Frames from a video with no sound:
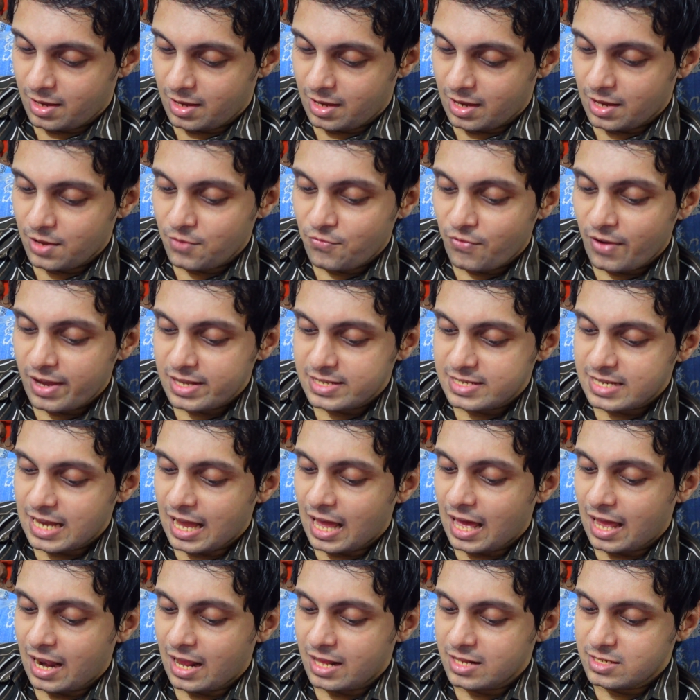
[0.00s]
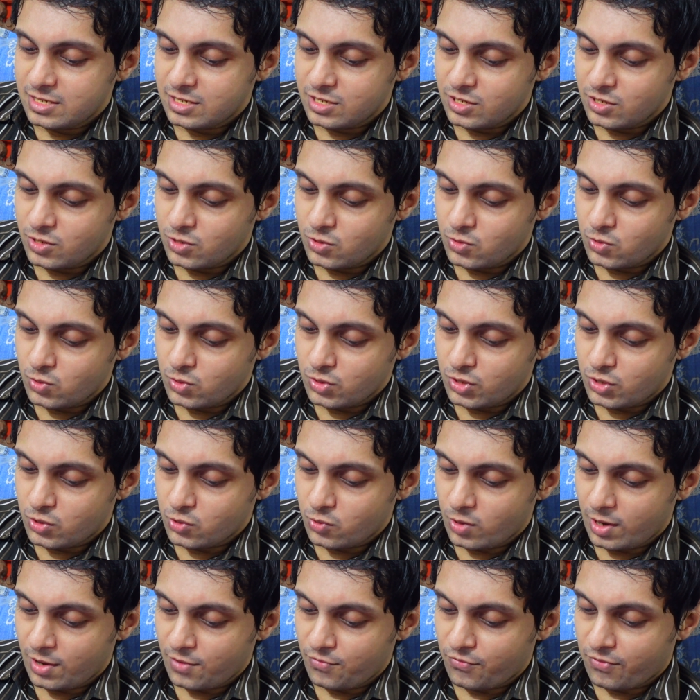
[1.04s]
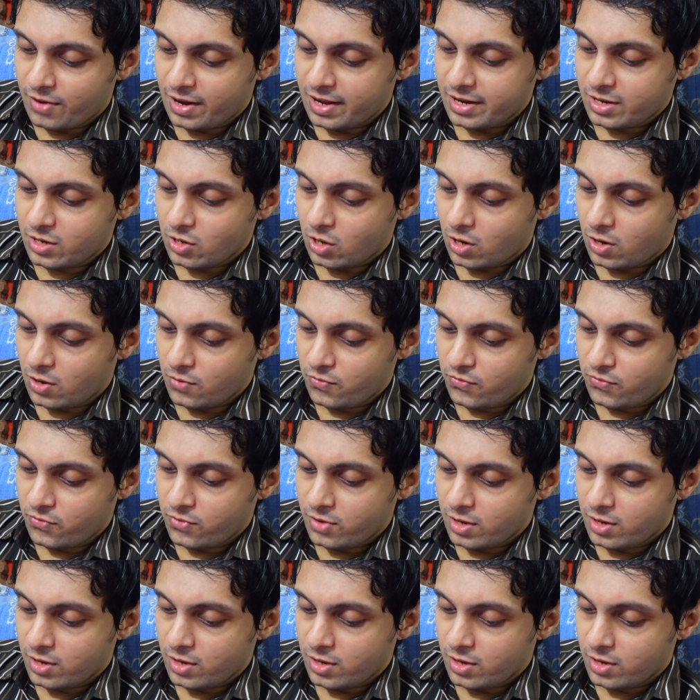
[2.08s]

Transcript: If I challenge you to a flit off,